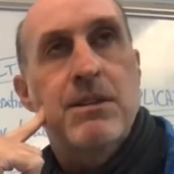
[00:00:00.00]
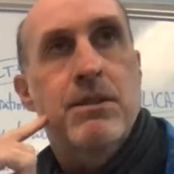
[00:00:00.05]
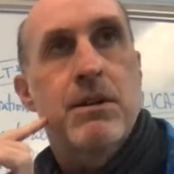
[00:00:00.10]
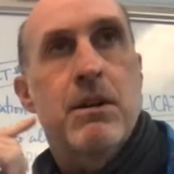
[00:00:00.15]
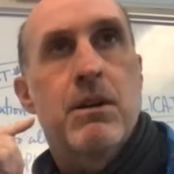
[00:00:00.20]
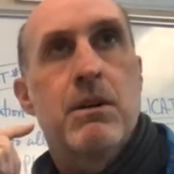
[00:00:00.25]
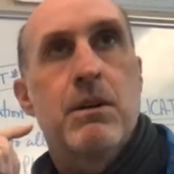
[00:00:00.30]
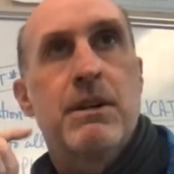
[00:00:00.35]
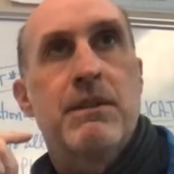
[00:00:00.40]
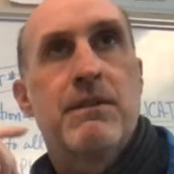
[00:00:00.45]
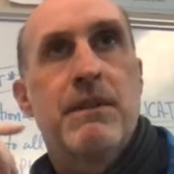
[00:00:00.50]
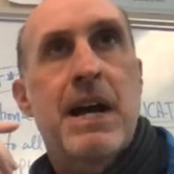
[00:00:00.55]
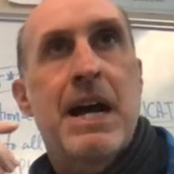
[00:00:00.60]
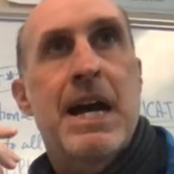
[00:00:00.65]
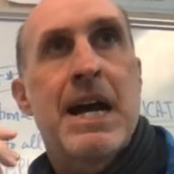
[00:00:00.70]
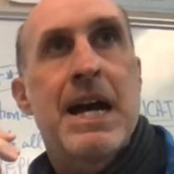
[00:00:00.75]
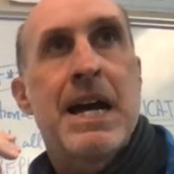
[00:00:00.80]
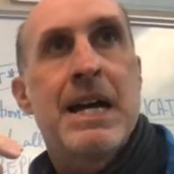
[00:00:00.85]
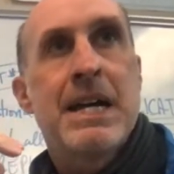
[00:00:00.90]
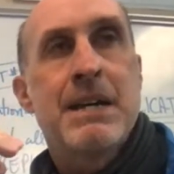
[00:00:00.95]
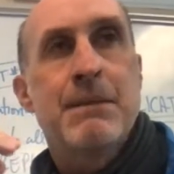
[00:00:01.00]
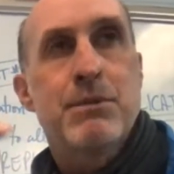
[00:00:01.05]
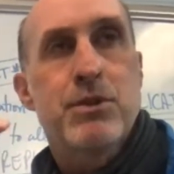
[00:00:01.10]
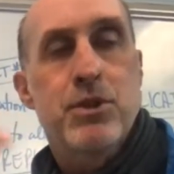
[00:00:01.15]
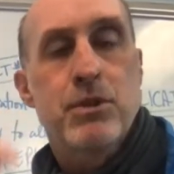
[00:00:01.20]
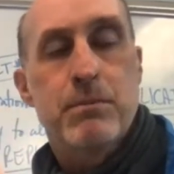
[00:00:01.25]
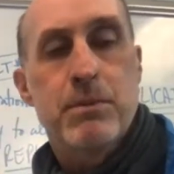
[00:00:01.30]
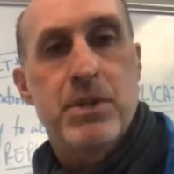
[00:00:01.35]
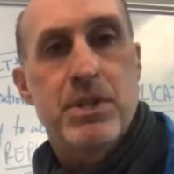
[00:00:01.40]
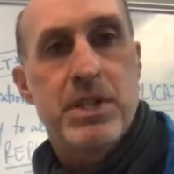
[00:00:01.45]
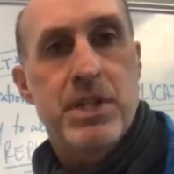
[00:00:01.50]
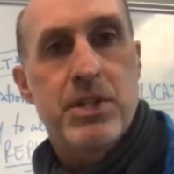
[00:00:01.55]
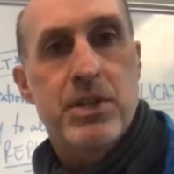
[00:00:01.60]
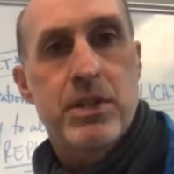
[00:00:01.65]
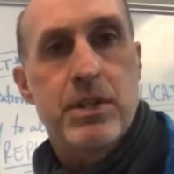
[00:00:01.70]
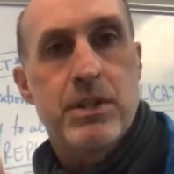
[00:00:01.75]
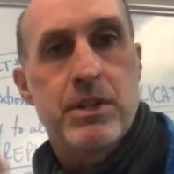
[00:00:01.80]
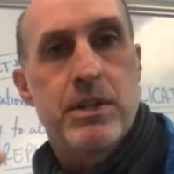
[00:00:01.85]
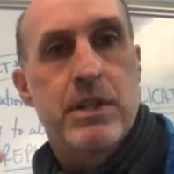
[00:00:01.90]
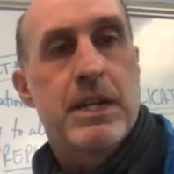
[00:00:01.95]
So if I am
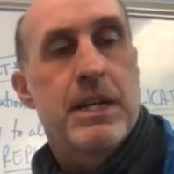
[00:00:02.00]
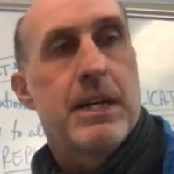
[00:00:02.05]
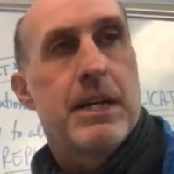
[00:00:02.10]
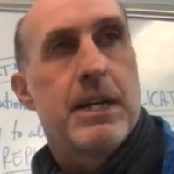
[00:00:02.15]
superstitious